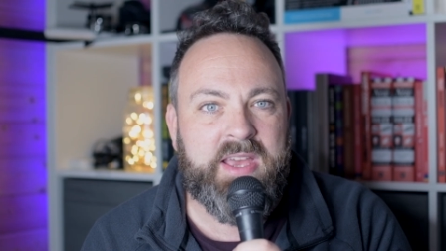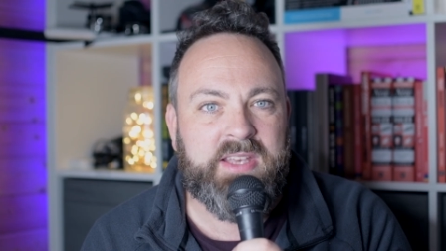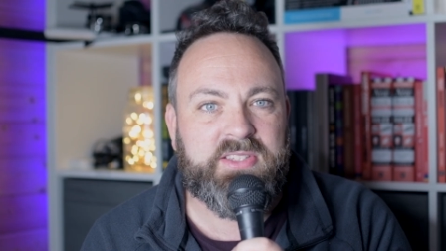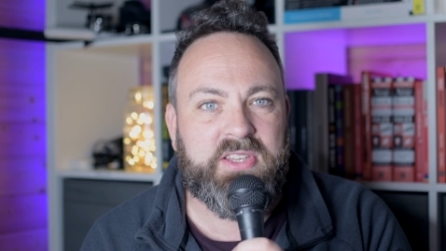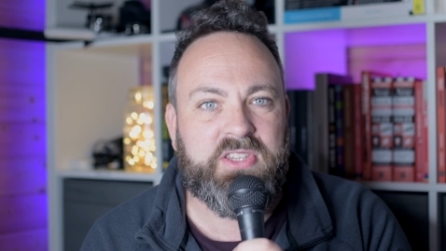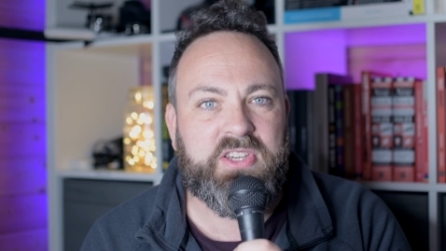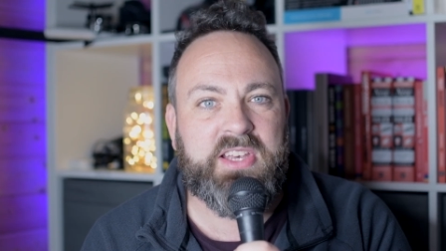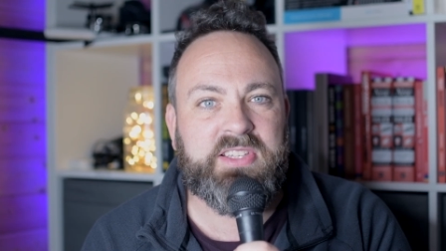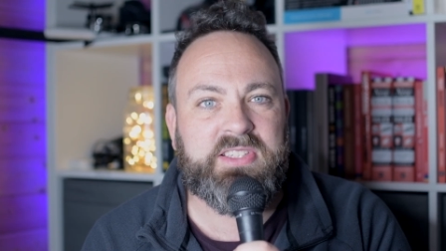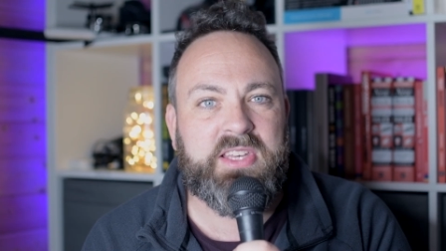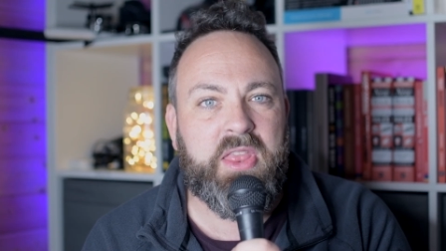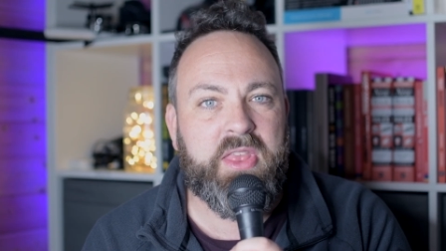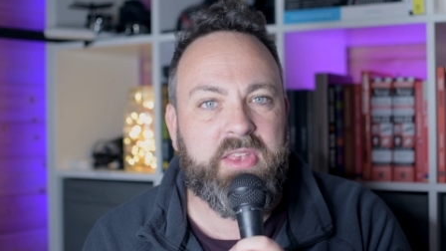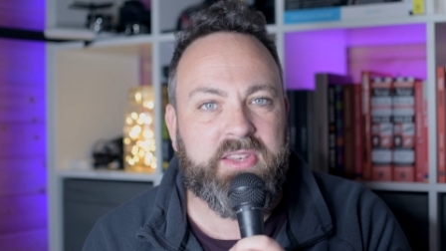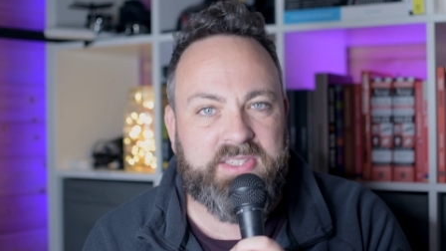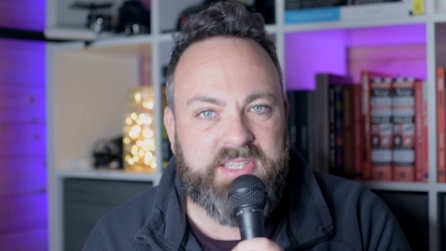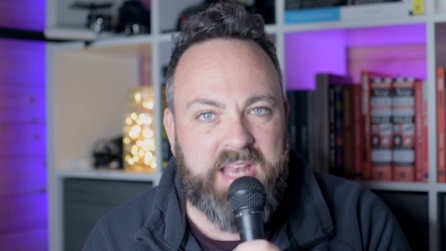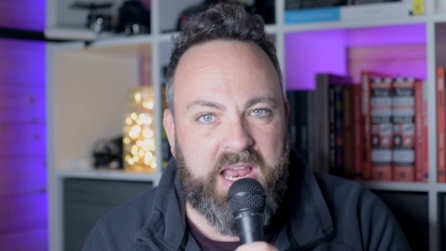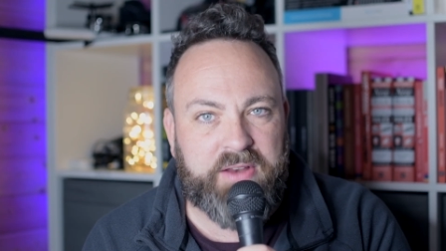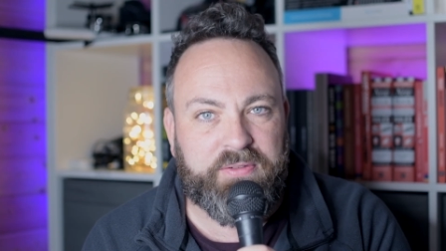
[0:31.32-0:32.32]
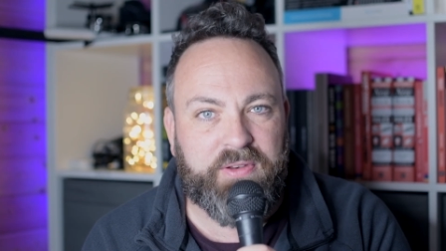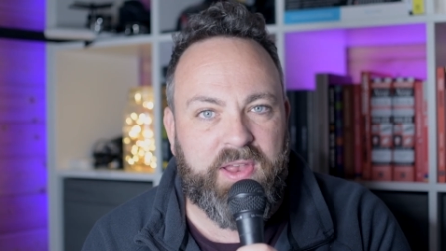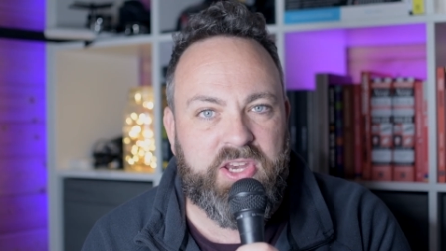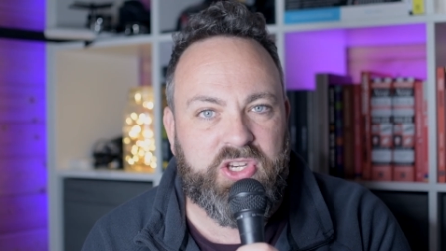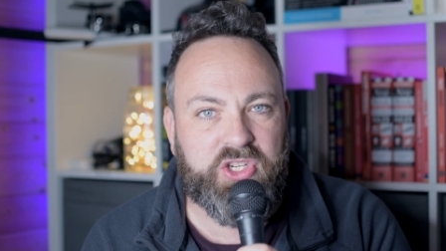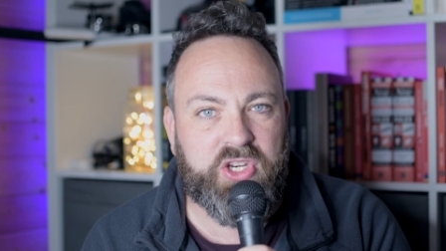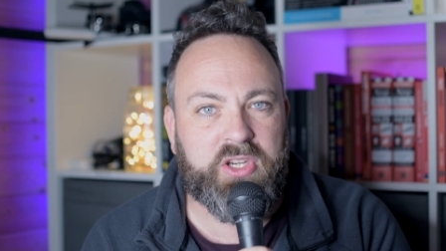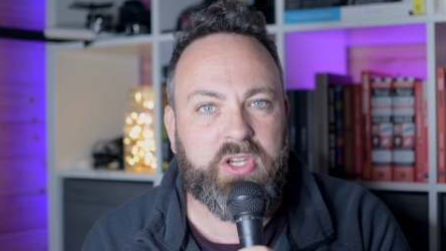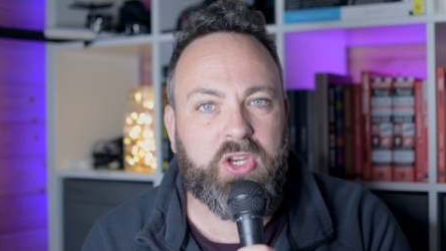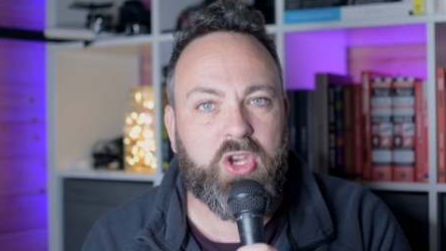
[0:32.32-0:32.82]
suggesting that
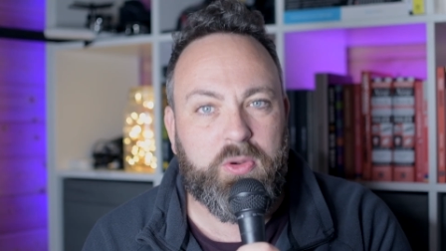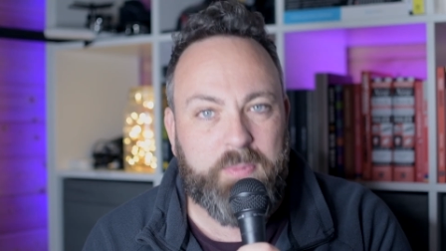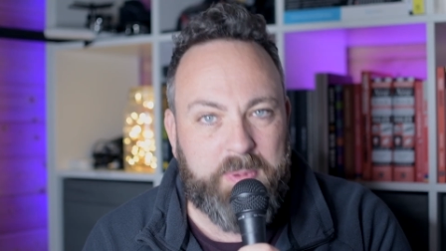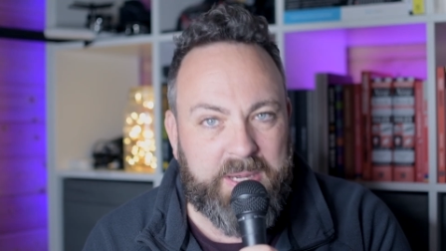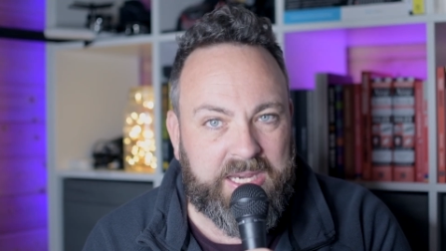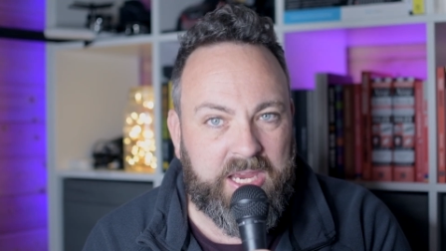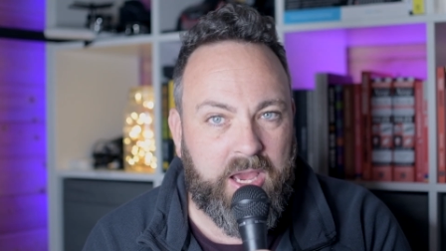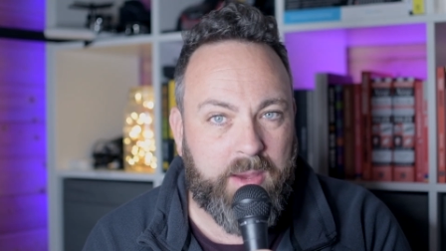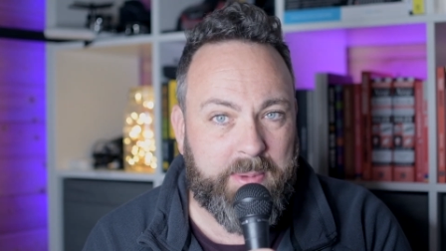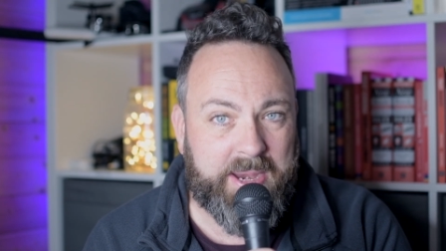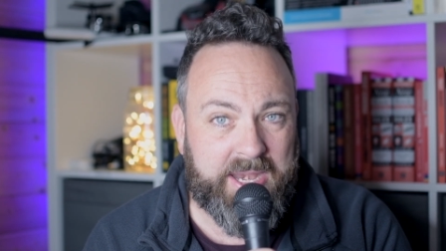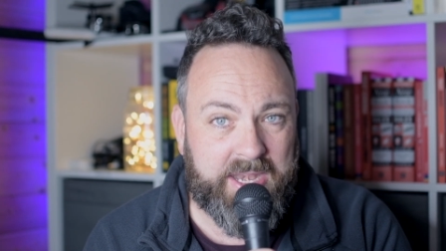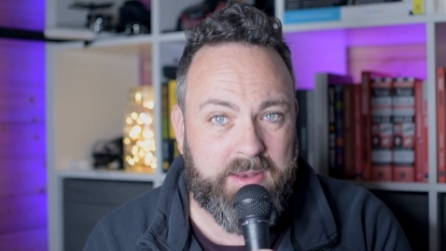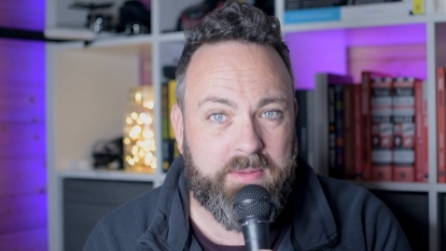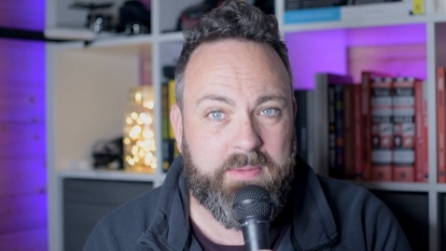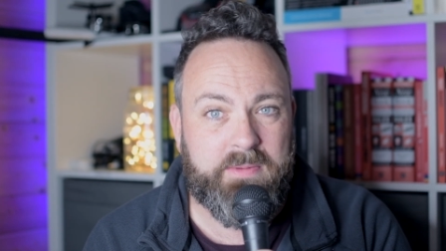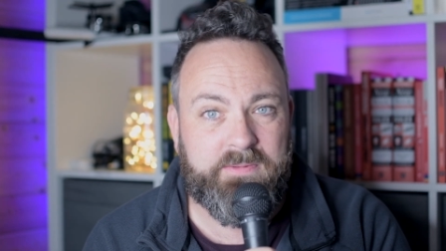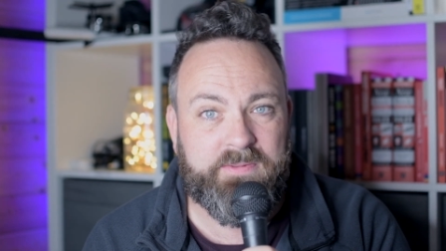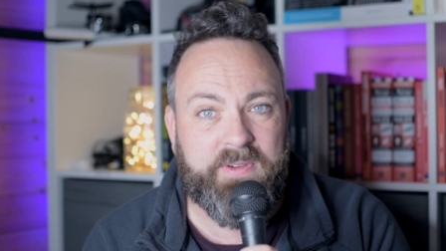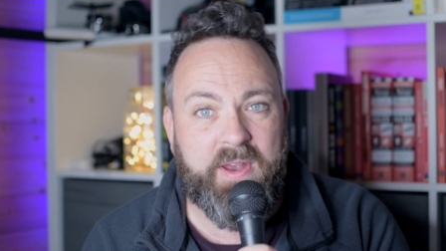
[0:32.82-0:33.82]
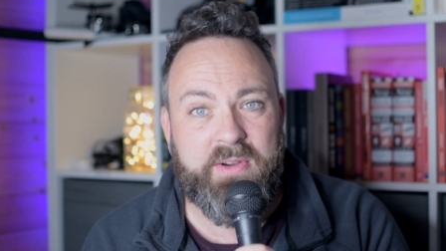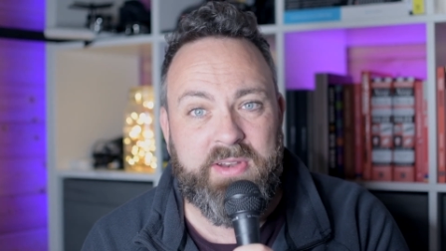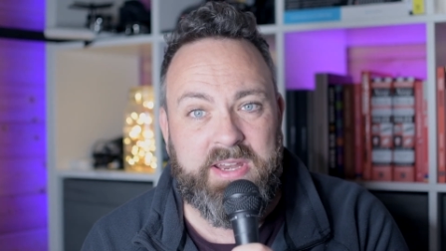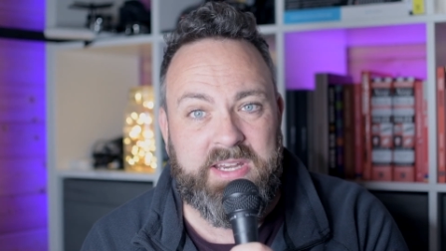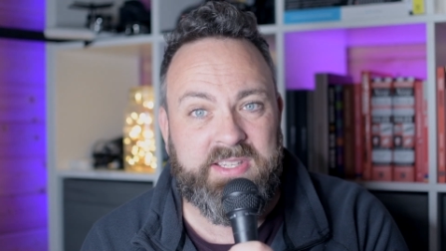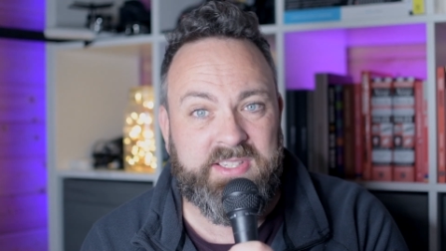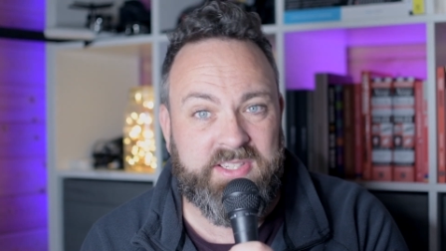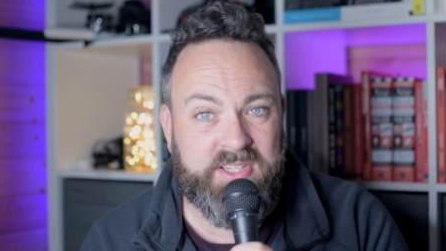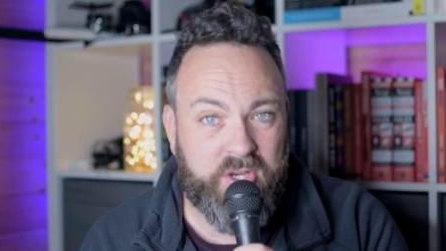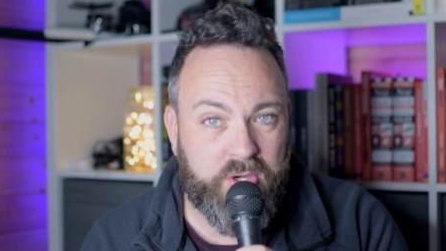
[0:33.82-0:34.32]
stagflation could be coming very
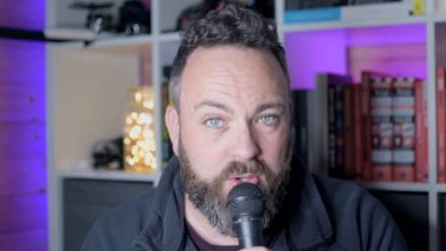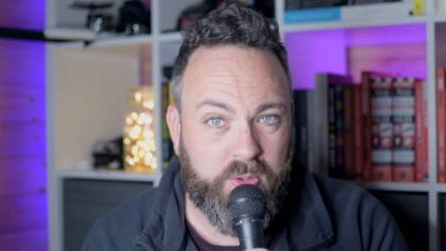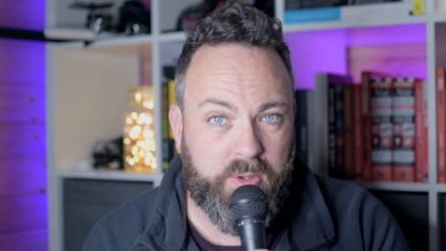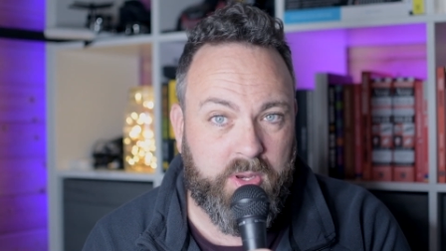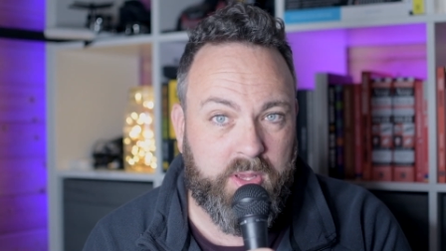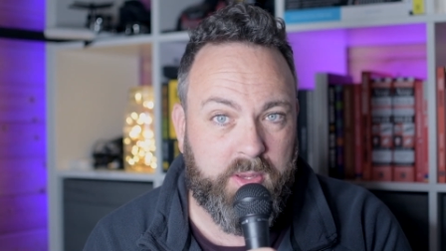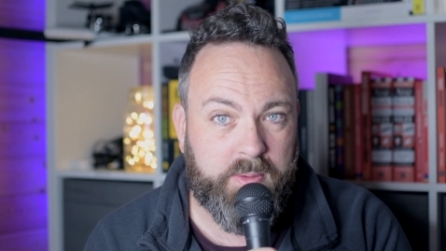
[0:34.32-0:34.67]
soon.